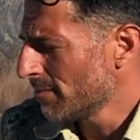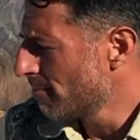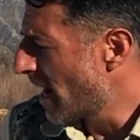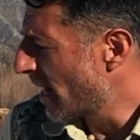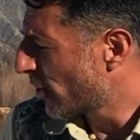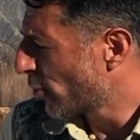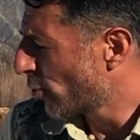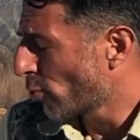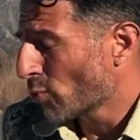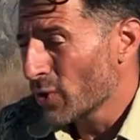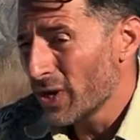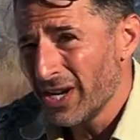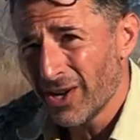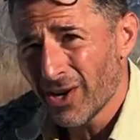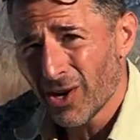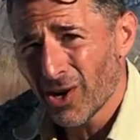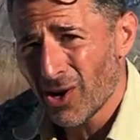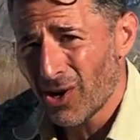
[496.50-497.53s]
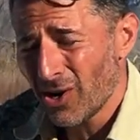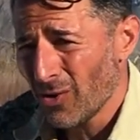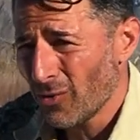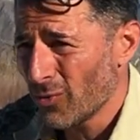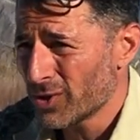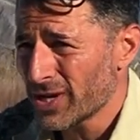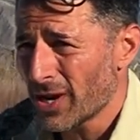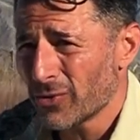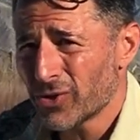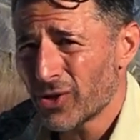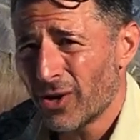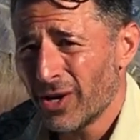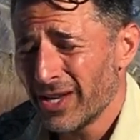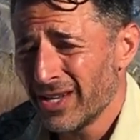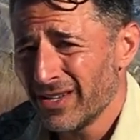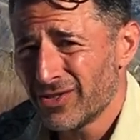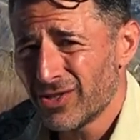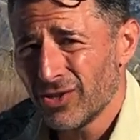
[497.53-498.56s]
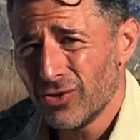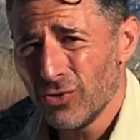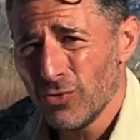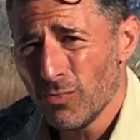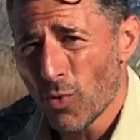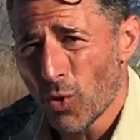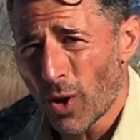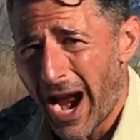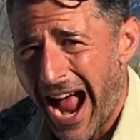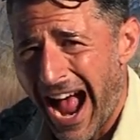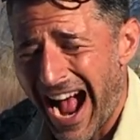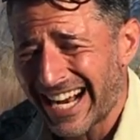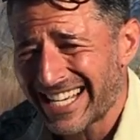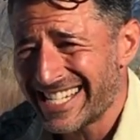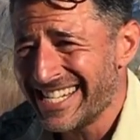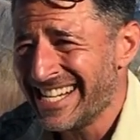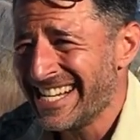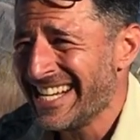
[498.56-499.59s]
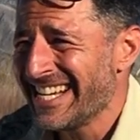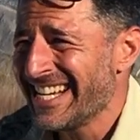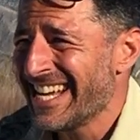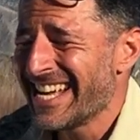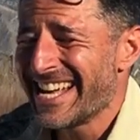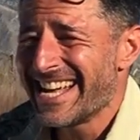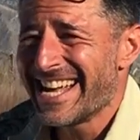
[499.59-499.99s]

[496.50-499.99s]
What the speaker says: my career, which I was starting to do more acting,